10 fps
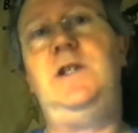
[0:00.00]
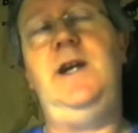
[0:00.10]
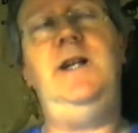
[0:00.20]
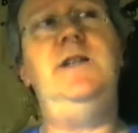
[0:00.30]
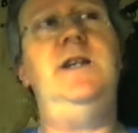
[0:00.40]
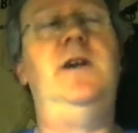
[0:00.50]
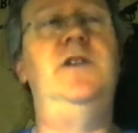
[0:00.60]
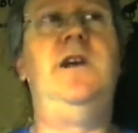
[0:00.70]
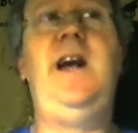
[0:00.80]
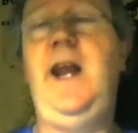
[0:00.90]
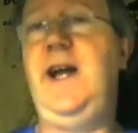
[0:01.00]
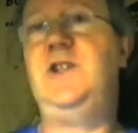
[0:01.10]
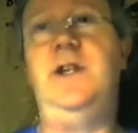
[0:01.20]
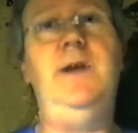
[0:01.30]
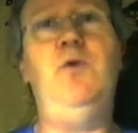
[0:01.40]
and because I had
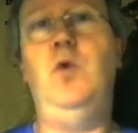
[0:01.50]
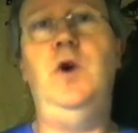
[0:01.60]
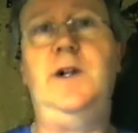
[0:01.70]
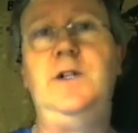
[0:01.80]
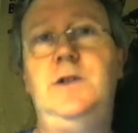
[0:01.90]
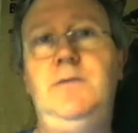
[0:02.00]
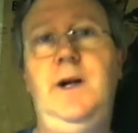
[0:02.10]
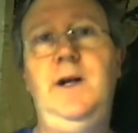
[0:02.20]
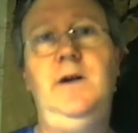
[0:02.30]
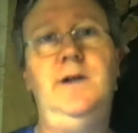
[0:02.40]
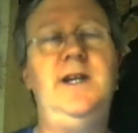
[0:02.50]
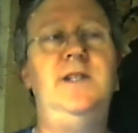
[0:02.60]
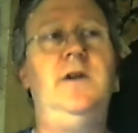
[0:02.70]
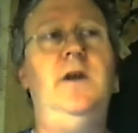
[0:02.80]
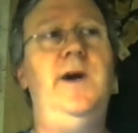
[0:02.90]
actually never worked in a
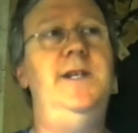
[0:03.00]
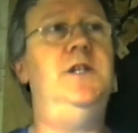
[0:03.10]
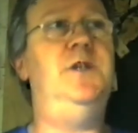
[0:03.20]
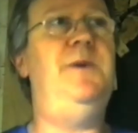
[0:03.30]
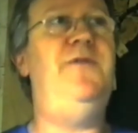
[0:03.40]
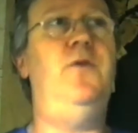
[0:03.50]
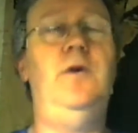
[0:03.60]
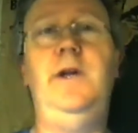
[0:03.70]
tax lotto agency before,